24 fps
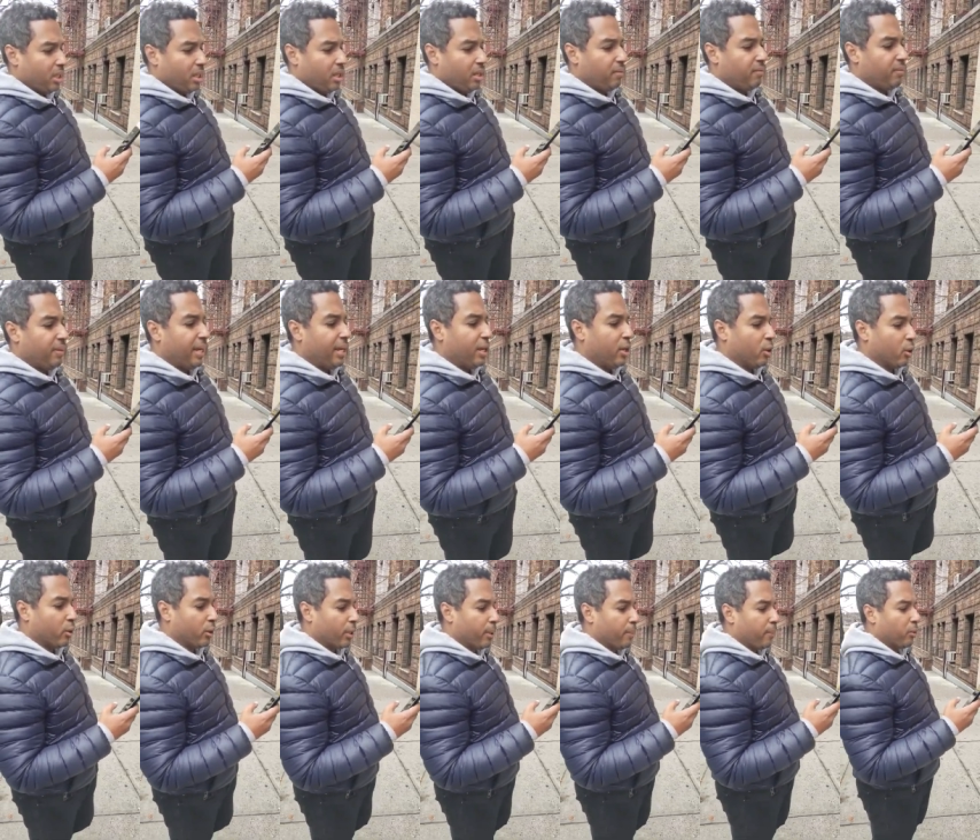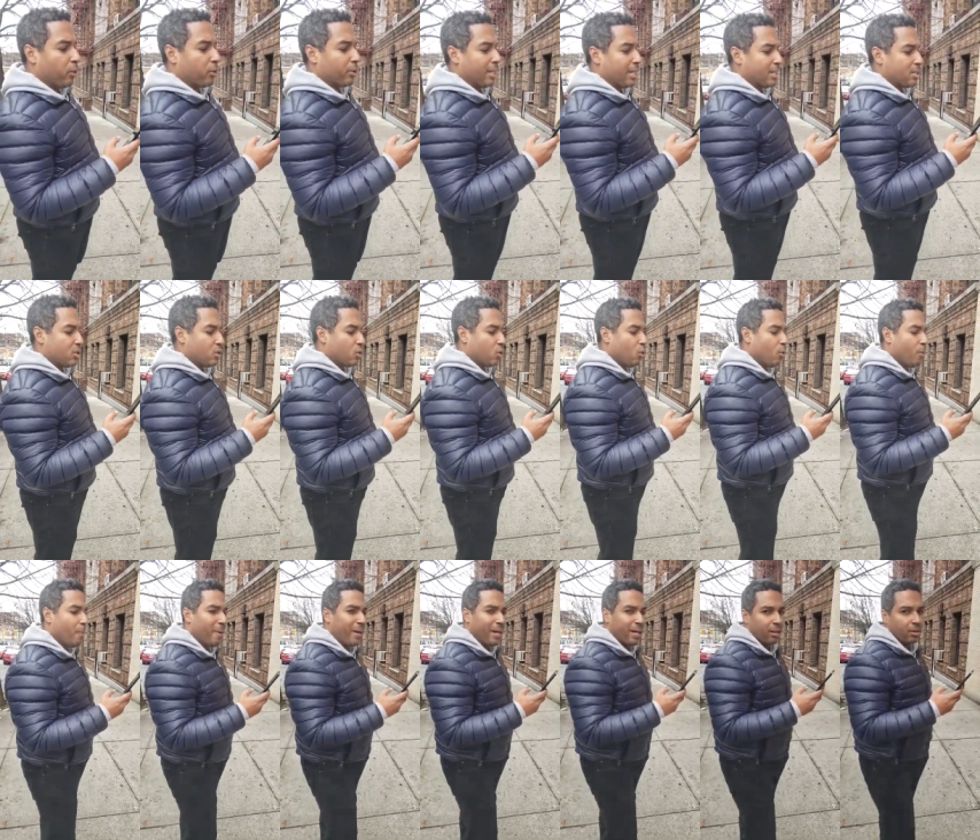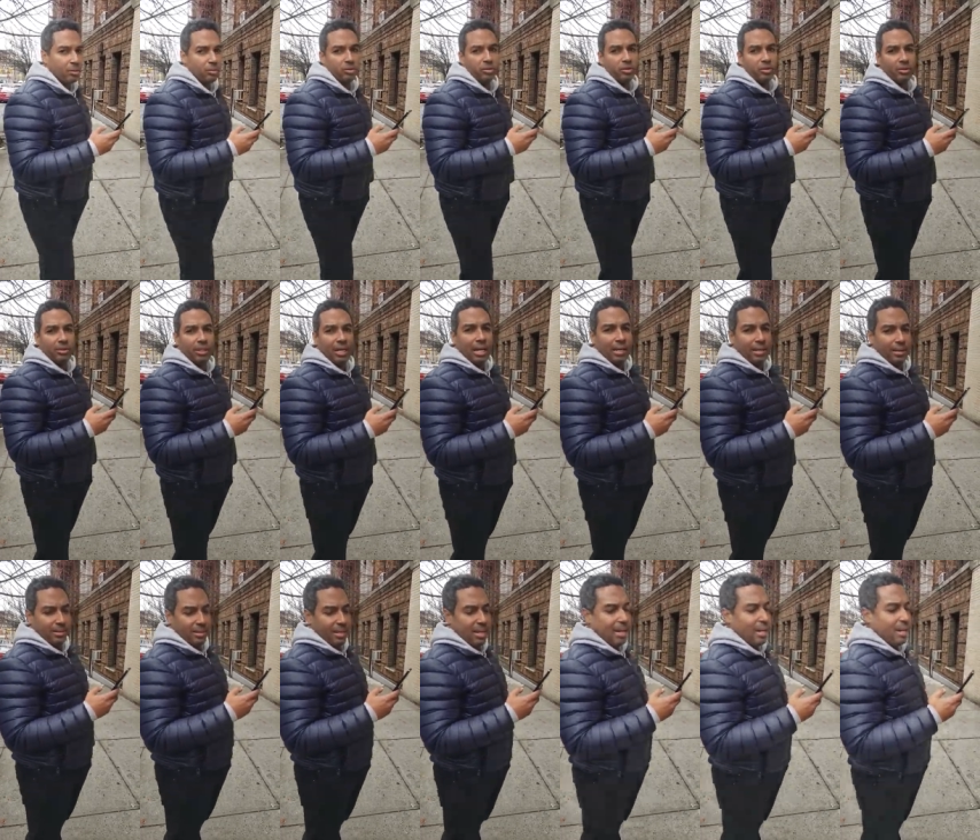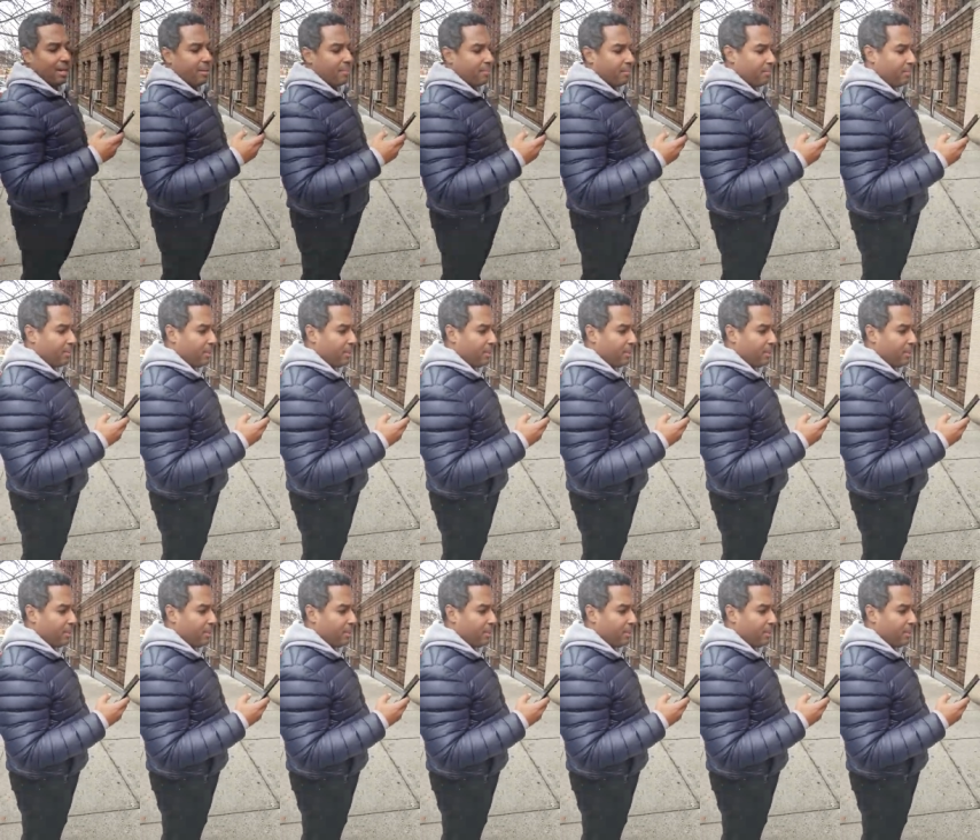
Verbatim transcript: If they order more than two bills at a time,